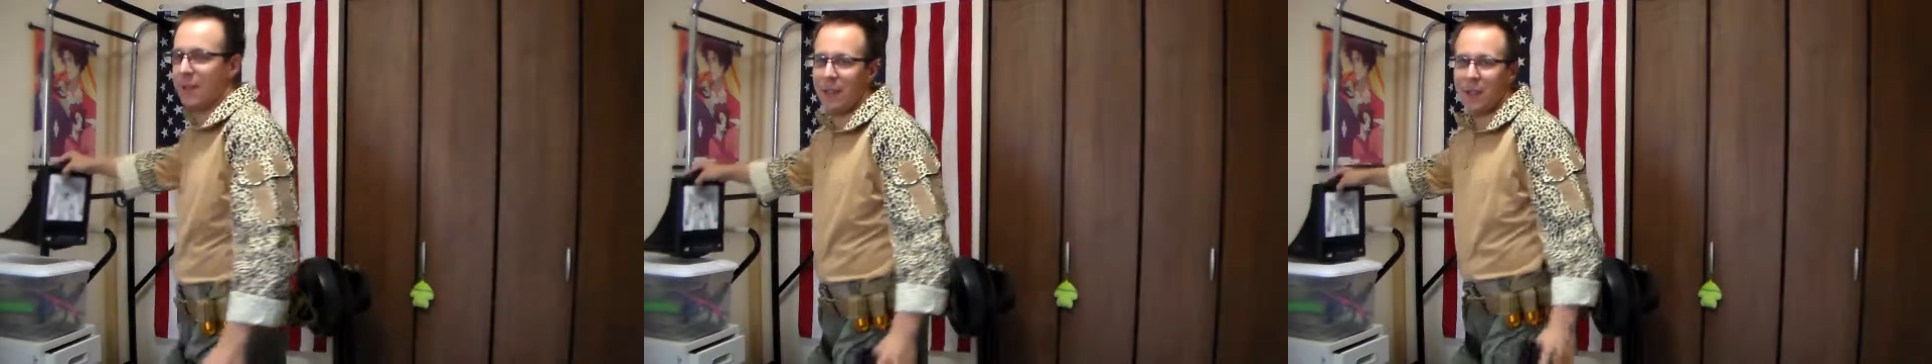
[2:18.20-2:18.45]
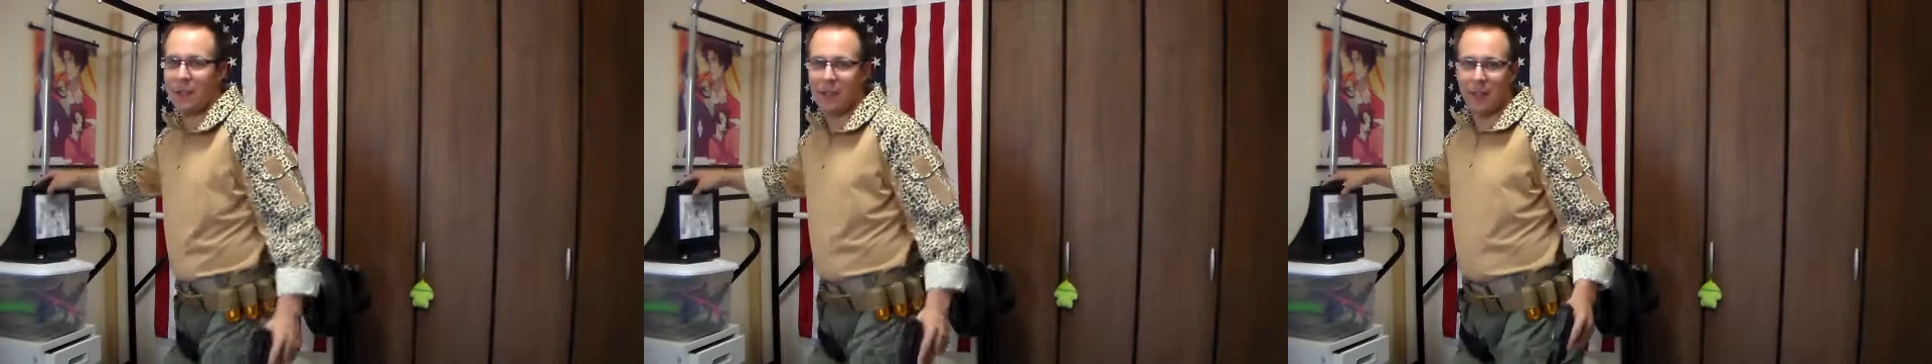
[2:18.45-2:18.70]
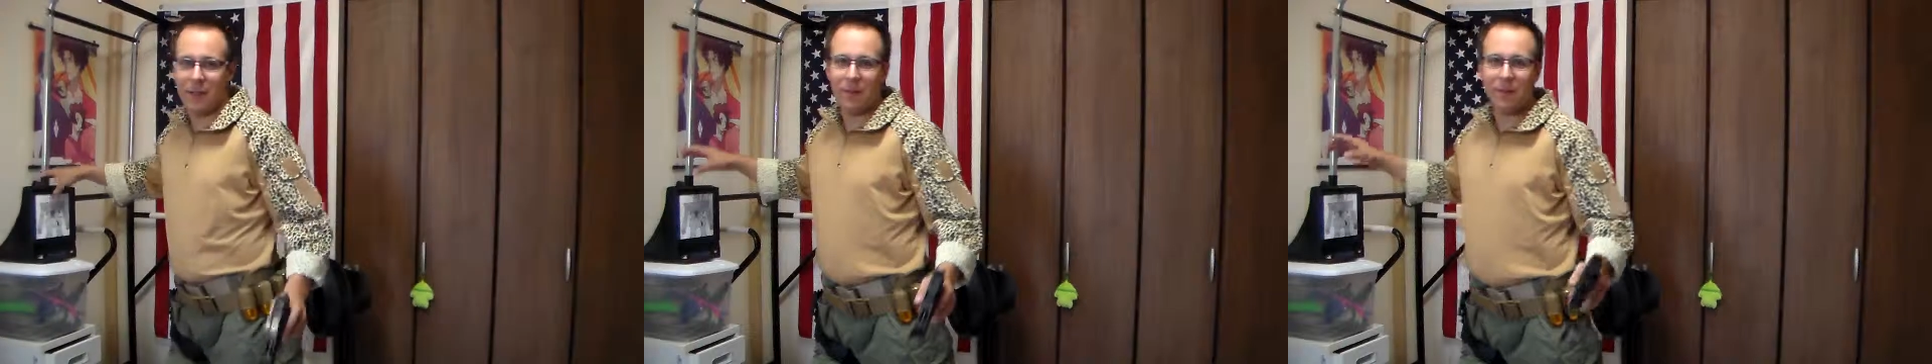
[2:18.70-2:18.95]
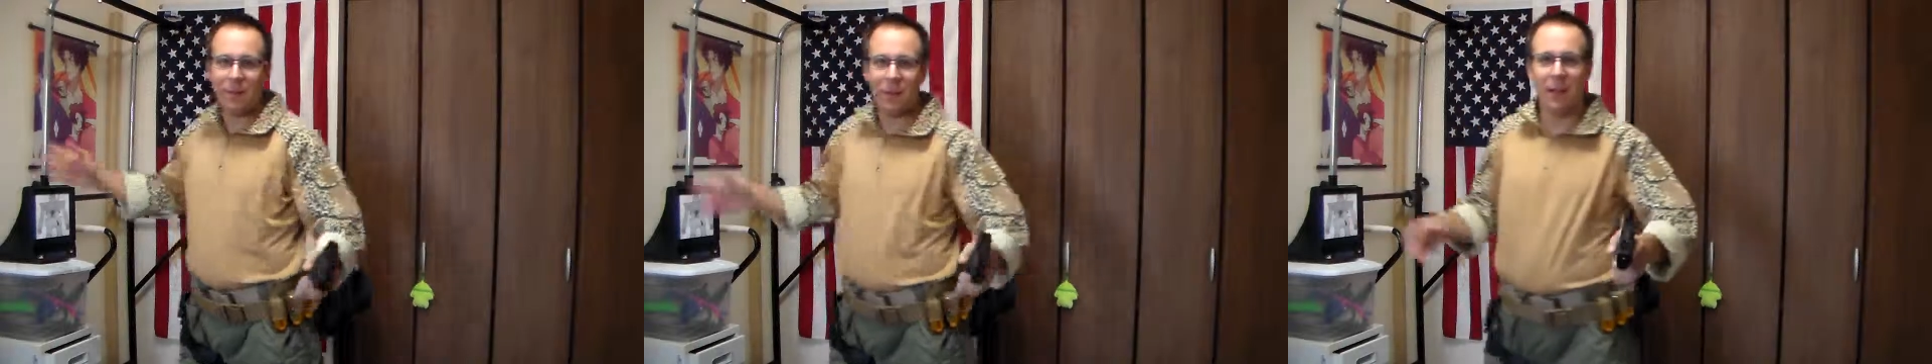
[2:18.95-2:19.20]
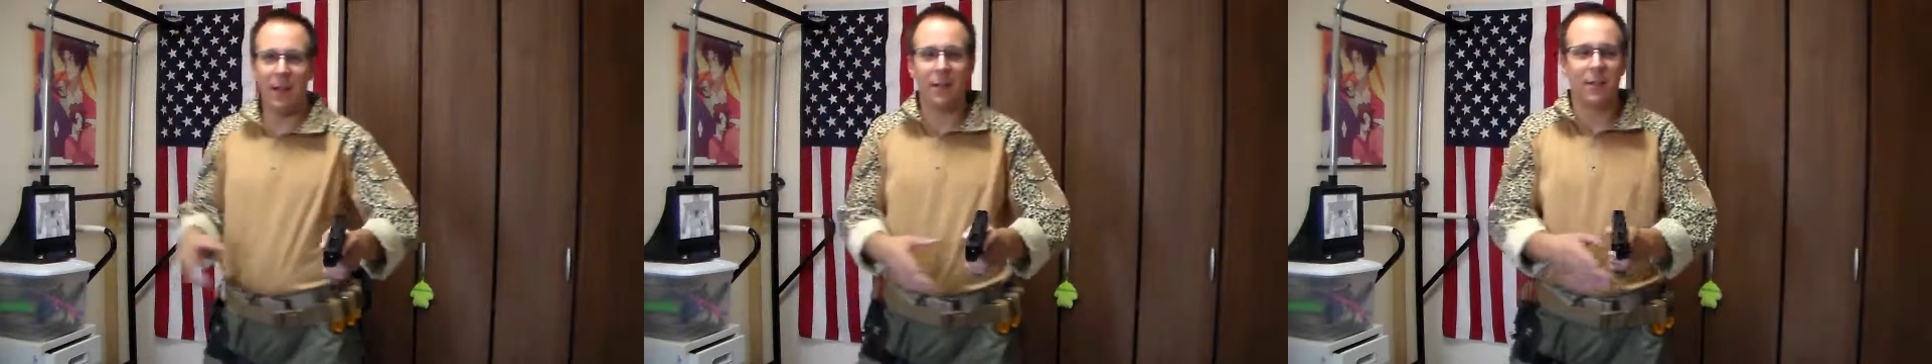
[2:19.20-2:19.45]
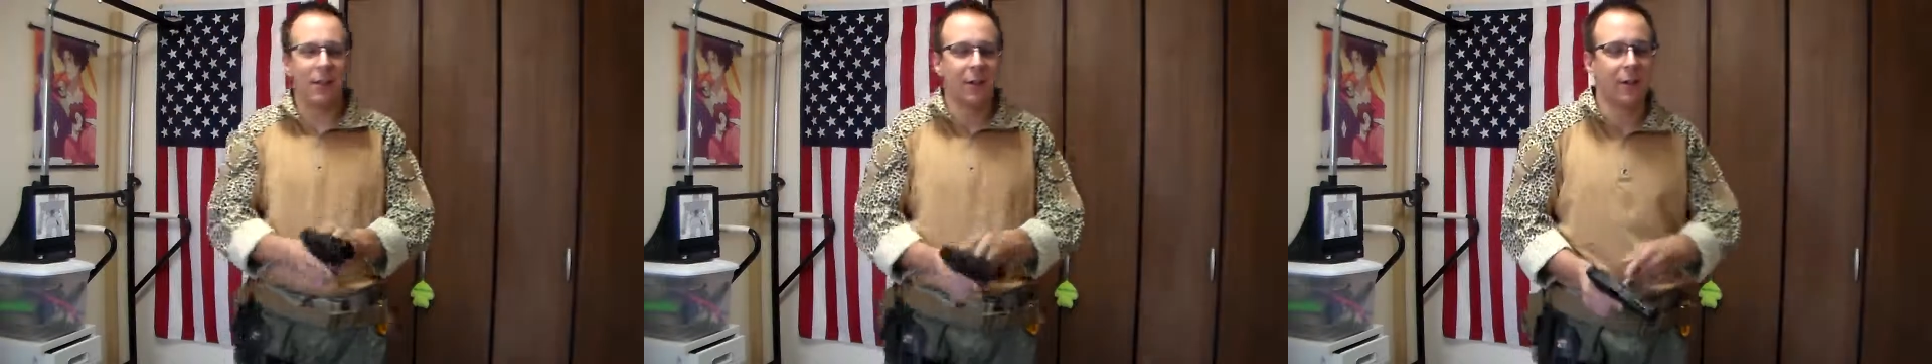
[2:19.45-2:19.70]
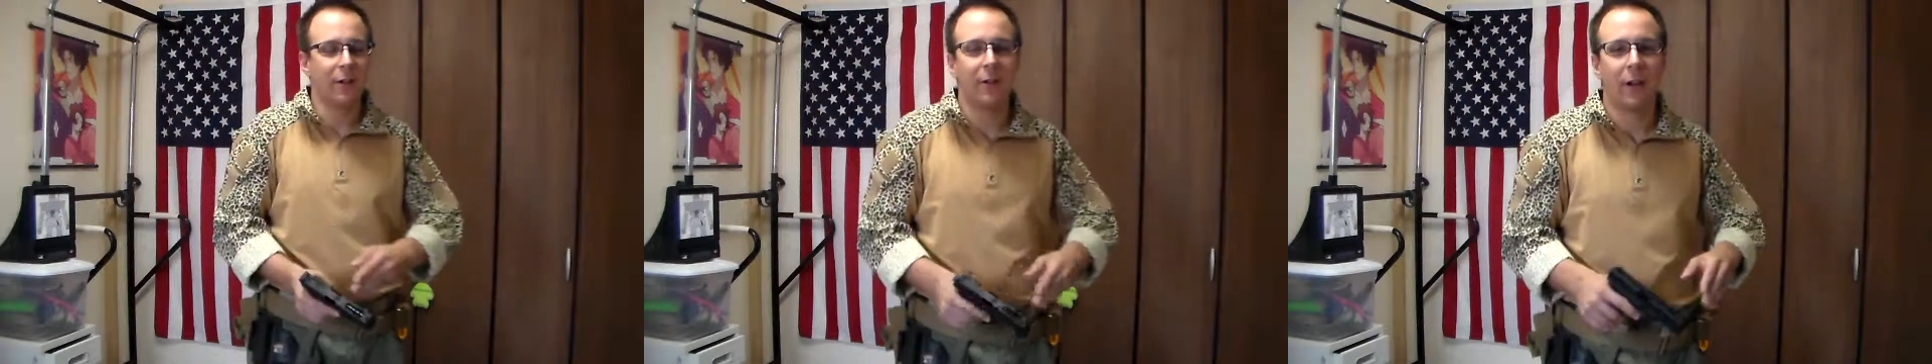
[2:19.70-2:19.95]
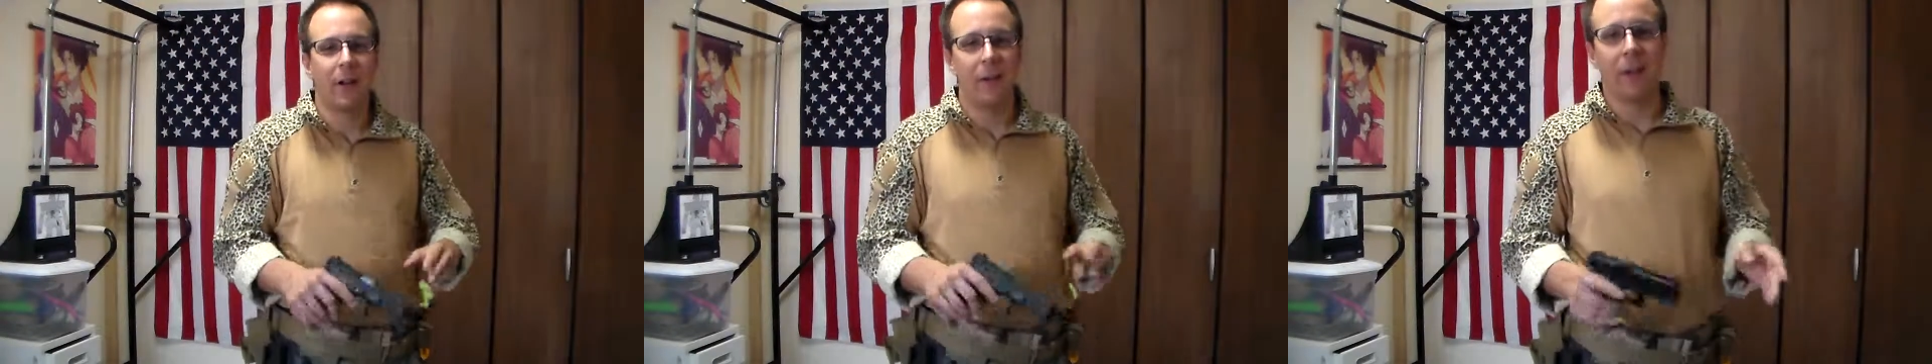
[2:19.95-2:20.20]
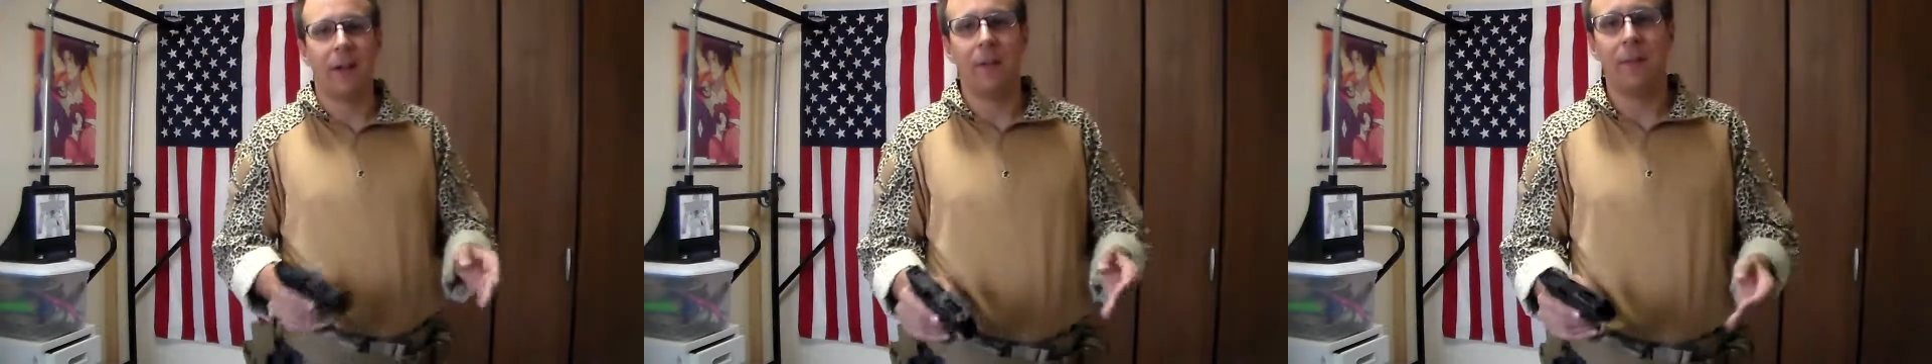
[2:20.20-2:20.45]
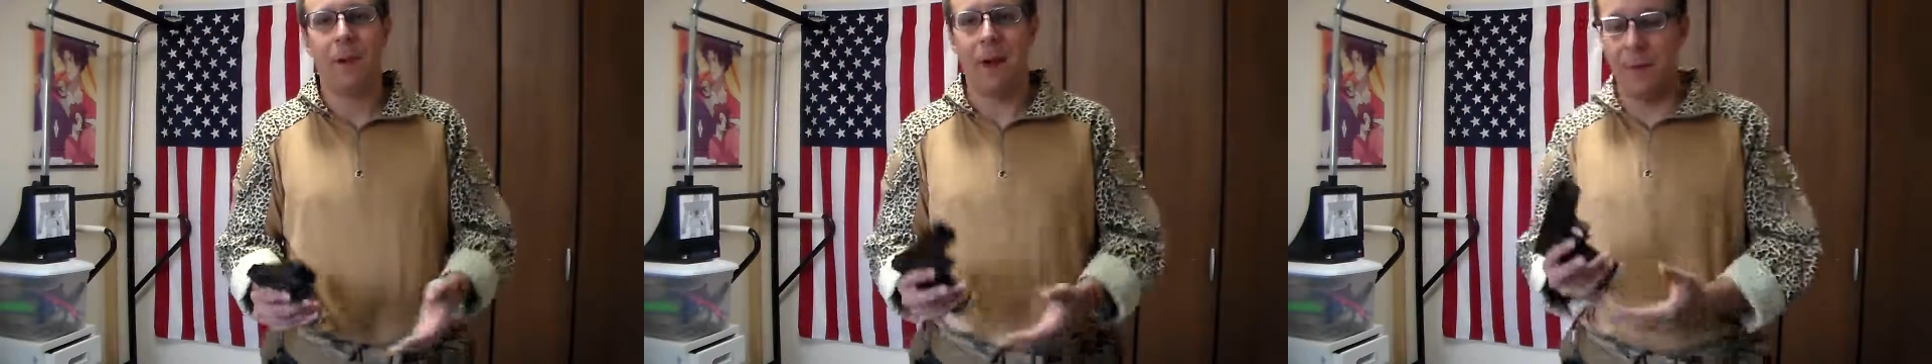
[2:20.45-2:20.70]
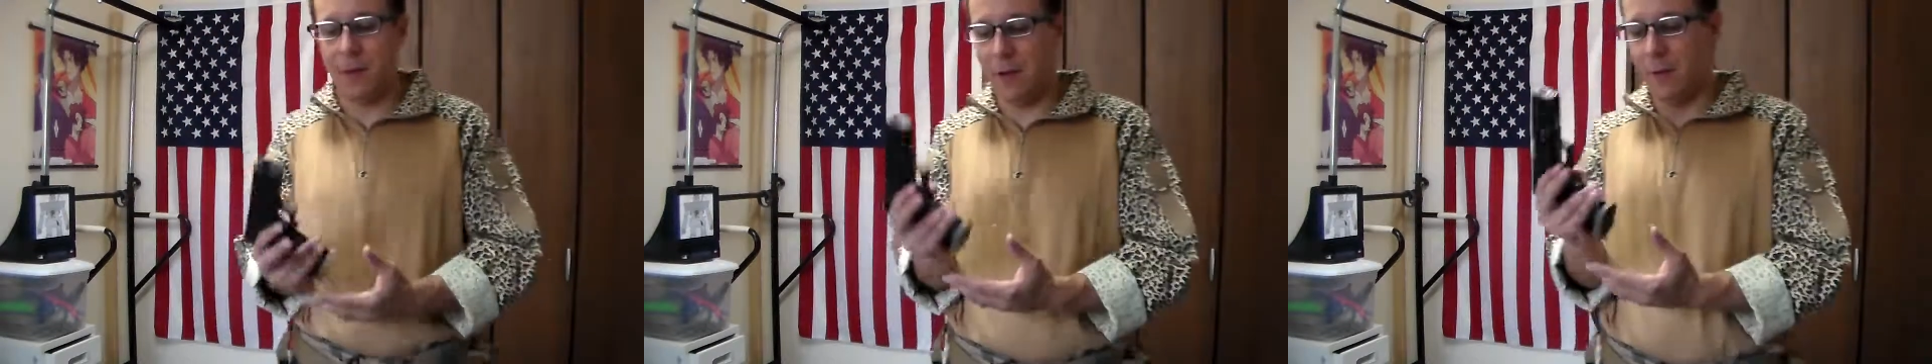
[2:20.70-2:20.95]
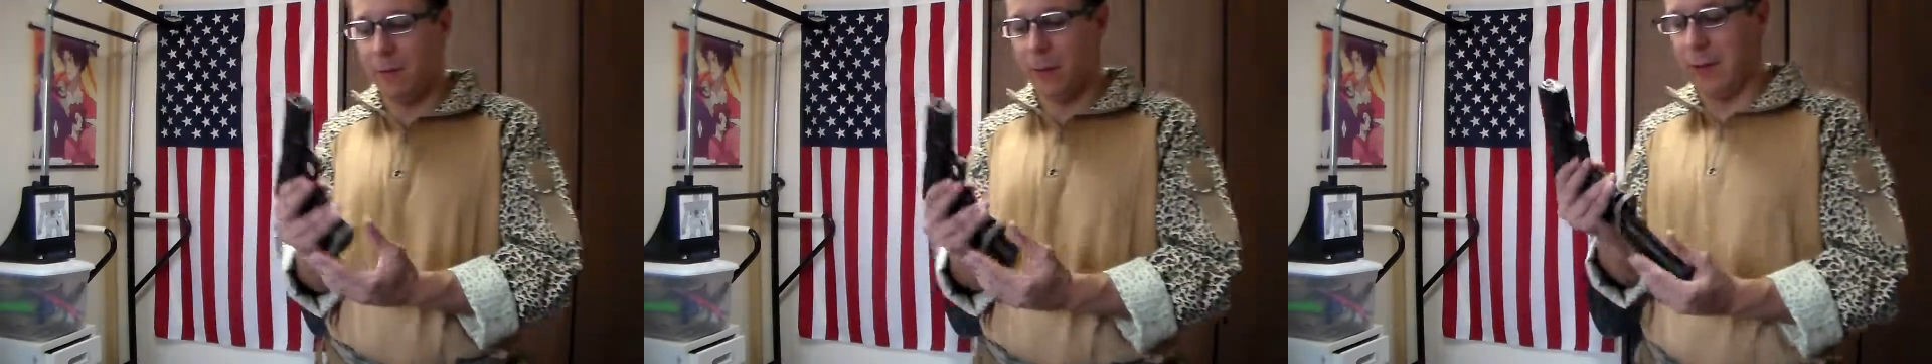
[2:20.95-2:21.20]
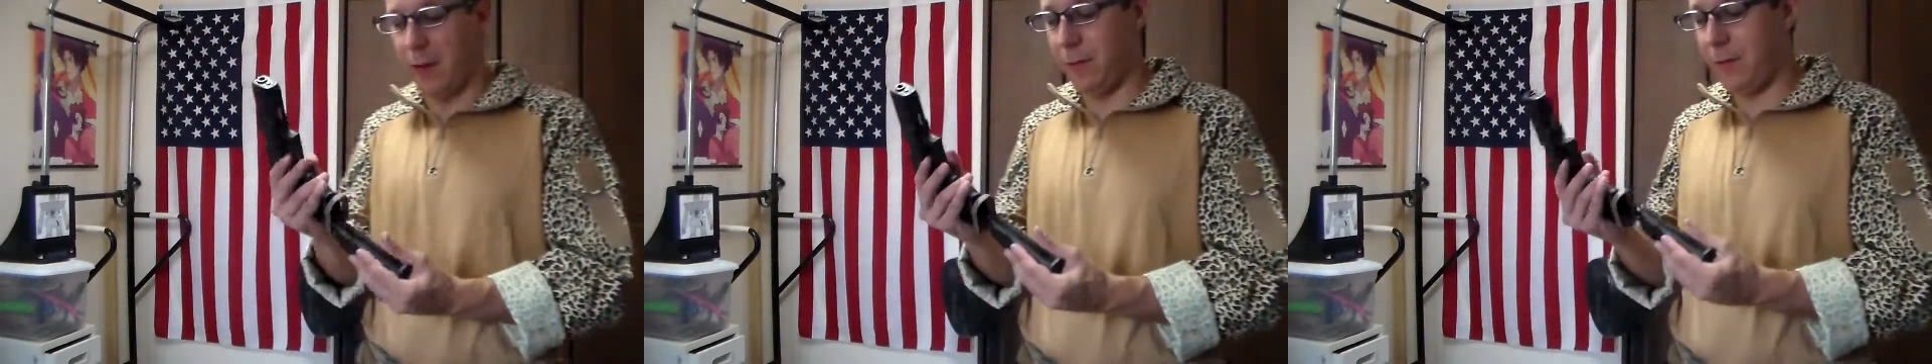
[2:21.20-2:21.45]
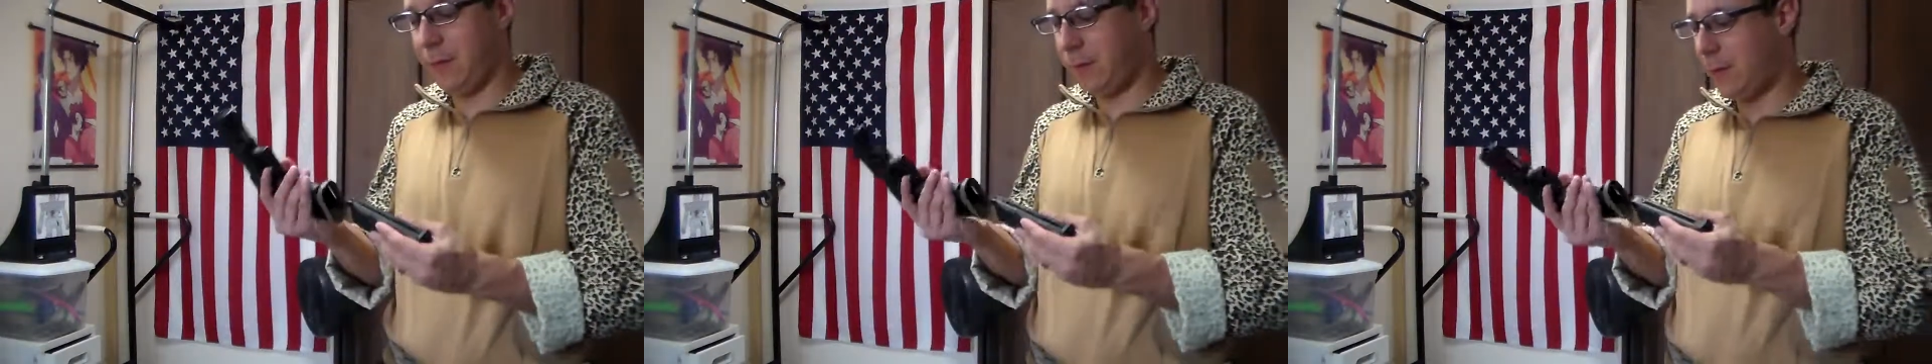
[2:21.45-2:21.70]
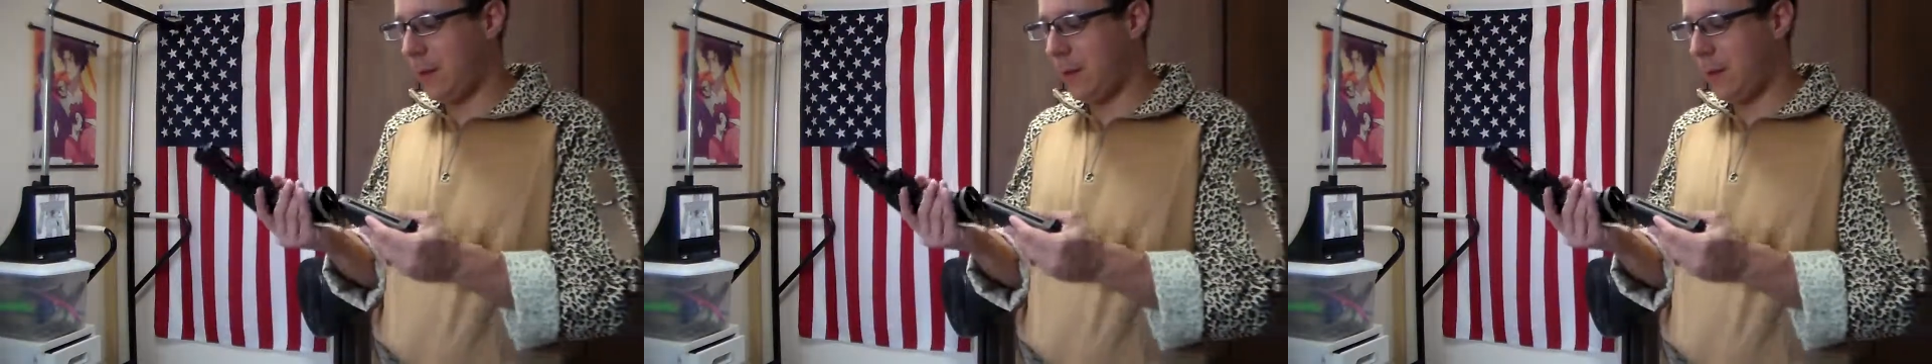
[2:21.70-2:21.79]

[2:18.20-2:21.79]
additionally, Glocks are incredibly popular and well known